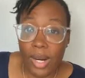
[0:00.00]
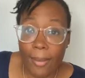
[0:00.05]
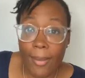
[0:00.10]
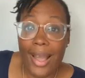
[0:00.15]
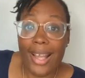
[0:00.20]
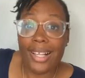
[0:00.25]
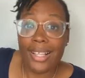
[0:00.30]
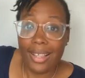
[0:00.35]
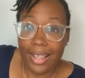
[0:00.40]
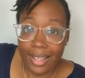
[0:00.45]
one
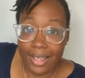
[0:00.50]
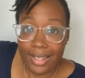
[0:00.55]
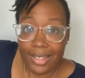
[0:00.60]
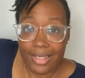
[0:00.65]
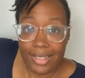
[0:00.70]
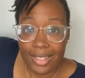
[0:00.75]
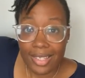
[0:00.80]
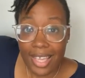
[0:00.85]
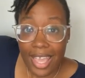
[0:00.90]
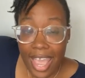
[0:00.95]
of my
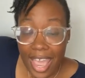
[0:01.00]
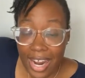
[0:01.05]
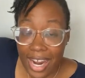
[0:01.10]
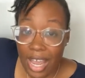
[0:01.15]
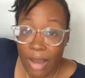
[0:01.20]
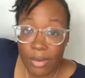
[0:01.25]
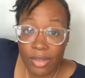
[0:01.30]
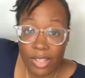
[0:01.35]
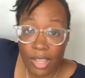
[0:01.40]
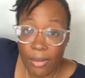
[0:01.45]
clients,
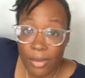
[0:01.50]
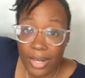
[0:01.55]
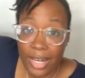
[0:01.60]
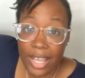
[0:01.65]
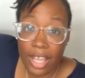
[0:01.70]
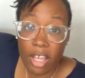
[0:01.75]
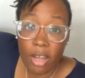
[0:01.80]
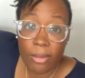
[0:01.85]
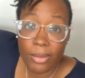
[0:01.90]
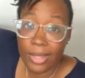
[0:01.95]
and I was able
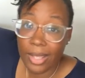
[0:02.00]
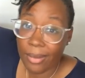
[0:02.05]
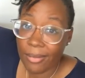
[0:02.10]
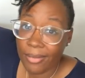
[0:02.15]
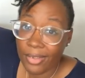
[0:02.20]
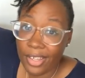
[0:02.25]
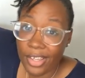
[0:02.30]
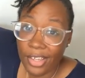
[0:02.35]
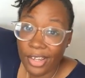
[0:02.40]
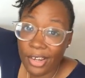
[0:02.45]
to help
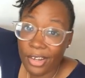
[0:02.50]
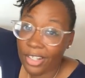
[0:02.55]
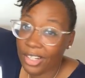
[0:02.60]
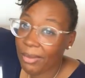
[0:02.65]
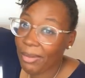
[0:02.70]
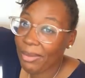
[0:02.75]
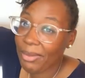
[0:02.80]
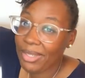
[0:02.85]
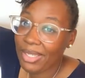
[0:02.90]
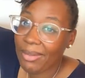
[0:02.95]
them. Oh,
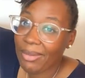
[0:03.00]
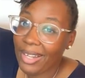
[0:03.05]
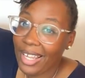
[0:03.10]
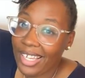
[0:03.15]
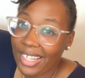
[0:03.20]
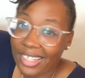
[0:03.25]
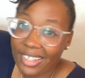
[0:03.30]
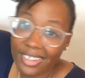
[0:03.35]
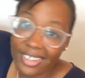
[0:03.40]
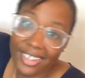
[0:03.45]
let me put some
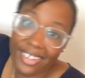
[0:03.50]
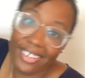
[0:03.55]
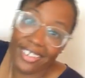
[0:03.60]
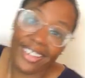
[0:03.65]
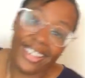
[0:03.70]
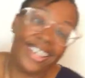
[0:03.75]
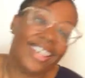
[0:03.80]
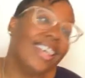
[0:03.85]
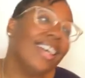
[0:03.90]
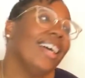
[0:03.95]
light in here,
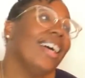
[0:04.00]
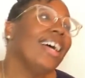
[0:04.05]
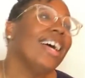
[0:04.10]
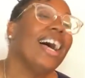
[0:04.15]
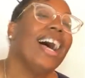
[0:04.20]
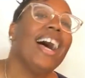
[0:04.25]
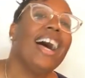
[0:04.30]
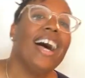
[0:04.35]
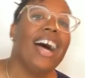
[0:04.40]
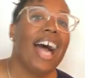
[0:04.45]
y'all.
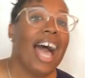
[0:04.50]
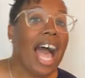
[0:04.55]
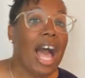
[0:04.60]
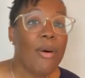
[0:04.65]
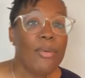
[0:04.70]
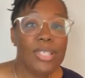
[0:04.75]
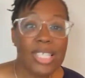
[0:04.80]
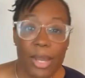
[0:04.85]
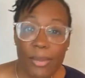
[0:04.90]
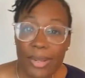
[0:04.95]
Uh,
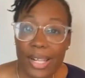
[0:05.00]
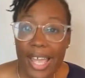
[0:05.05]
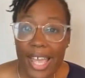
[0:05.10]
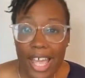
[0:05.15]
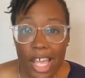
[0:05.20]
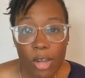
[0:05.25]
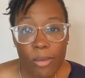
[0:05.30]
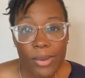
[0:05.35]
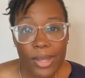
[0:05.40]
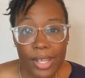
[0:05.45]
I was able to
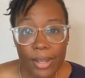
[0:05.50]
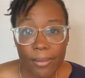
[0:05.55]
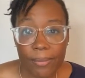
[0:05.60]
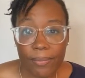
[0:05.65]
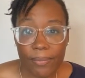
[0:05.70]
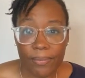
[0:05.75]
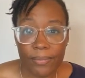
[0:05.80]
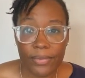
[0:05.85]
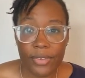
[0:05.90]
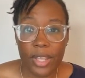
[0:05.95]
help
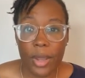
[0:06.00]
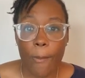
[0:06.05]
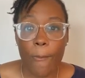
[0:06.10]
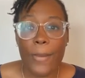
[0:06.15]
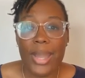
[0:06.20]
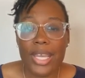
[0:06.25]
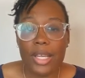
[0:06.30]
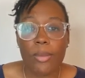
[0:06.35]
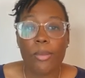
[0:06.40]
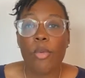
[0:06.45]
him
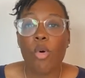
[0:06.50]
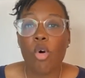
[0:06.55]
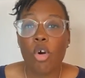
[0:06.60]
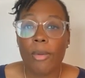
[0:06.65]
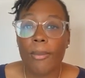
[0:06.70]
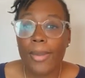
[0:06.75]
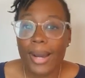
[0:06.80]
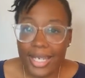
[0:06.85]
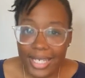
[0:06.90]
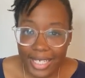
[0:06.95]
make
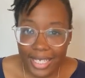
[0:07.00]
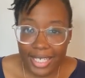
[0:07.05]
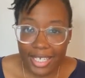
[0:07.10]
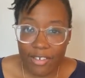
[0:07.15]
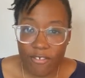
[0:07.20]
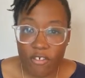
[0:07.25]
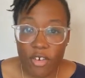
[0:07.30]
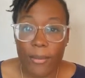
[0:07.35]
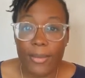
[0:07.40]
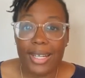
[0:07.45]
more
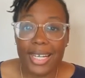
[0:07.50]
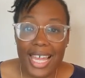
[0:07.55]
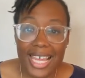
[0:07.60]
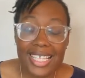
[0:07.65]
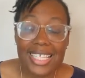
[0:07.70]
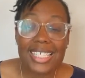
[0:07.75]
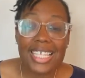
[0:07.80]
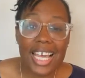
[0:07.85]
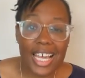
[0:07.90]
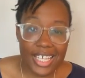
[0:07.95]
money from
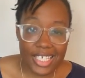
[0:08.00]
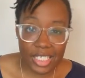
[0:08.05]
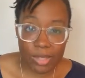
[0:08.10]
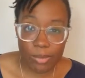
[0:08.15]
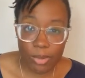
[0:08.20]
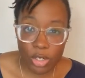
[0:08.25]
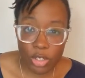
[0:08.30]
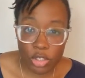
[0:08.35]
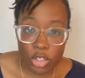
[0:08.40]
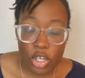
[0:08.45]
less
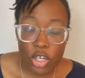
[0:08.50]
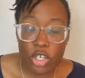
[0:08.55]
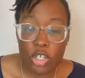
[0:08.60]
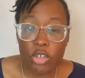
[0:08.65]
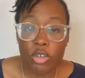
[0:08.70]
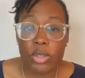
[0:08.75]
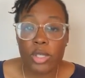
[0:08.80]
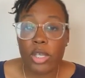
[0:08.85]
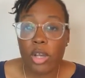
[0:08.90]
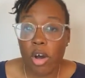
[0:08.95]
customers
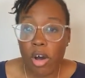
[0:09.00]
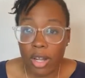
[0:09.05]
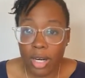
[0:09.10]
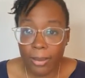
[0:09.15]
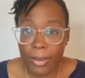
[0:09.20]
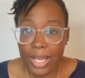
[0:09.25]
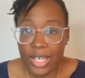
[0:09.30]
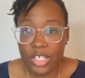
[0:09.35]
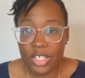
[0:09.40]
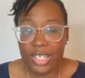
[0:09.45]
using
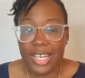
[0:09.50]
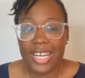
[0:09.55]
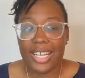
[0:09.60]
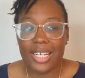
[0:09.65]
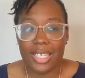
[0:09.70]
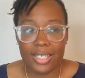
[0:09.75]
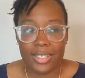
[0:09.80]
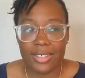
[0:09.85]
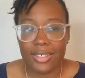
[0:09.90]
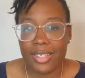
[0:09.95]
automation
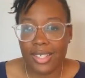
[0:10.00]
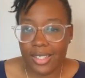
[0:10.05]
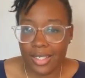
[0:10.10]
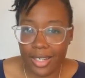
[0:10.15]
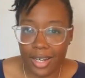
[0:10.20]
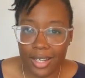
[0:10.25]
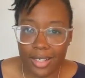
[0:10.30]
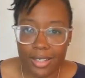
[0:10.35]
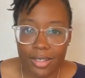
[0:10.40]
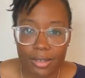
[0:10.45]
in less than
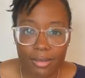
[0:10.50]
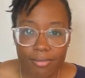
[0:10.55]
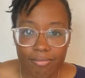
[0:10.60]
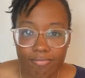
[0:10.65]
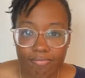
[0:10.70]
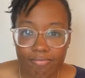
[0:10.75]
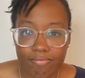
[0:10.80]
60 days.